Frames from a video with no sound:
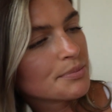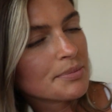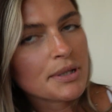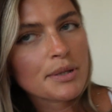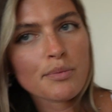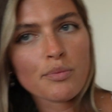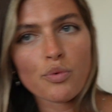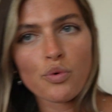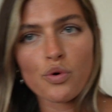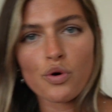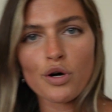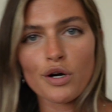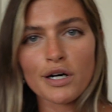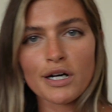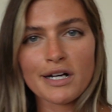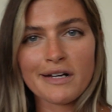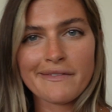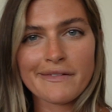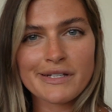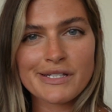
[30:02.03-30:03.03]
bit more
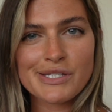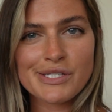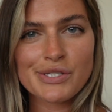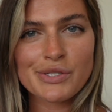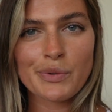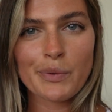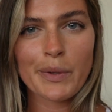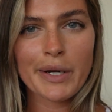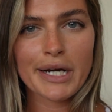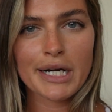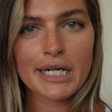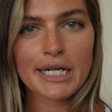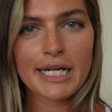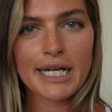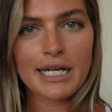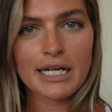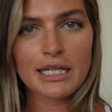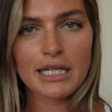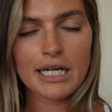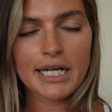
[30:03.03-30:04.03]
of a square
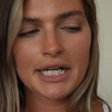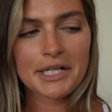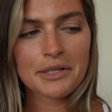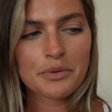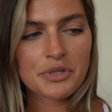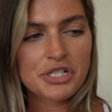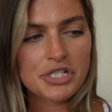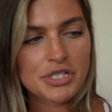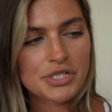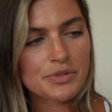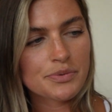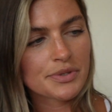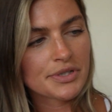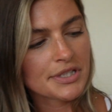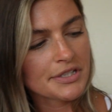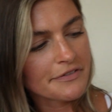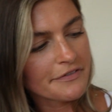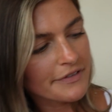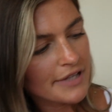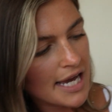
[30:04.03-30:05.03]
neckline, which is
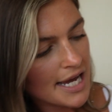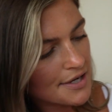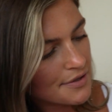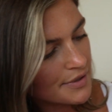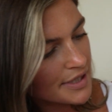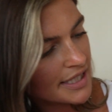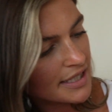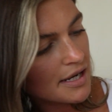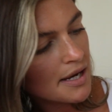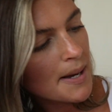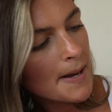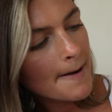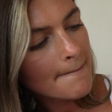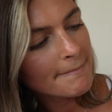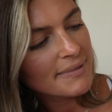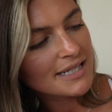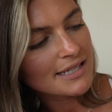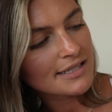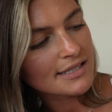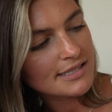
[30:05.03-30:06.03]
really flattering,
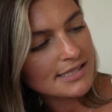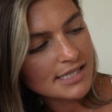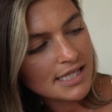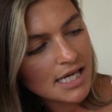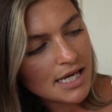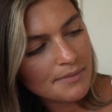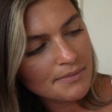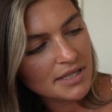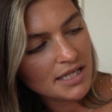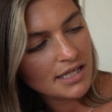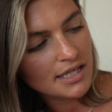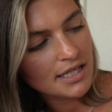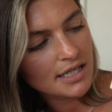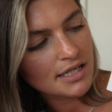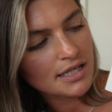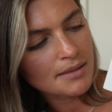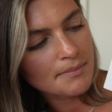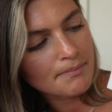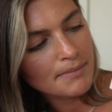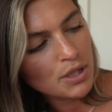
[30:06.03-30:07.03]
but it is coming
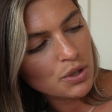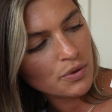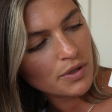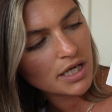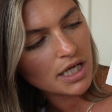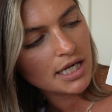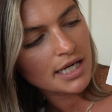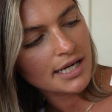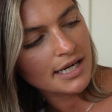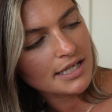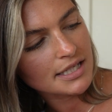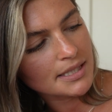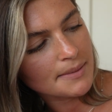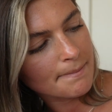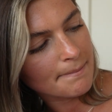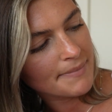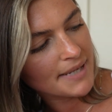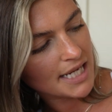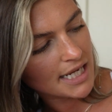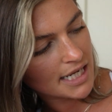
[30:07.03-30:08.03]
in mocha
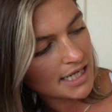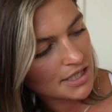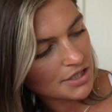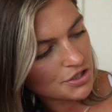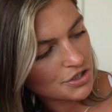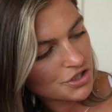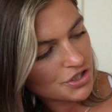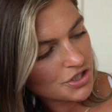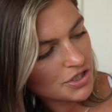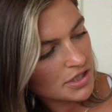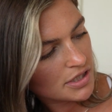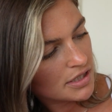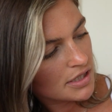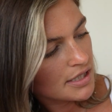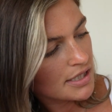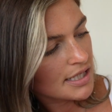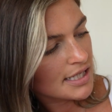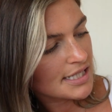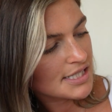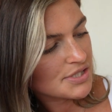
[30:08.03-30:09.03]
and beige,
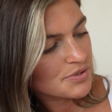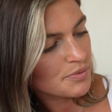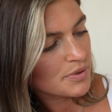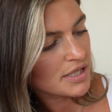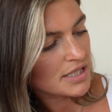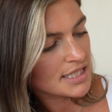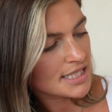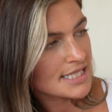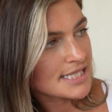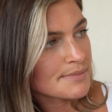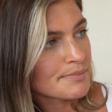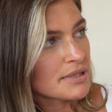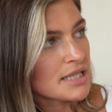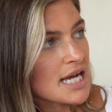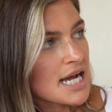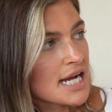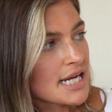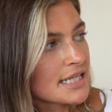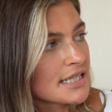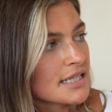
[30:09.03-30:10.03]
as well as
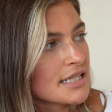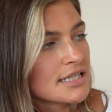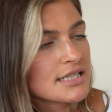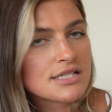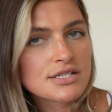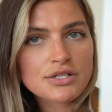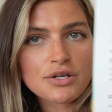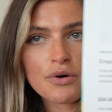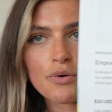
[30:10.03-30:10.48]
black and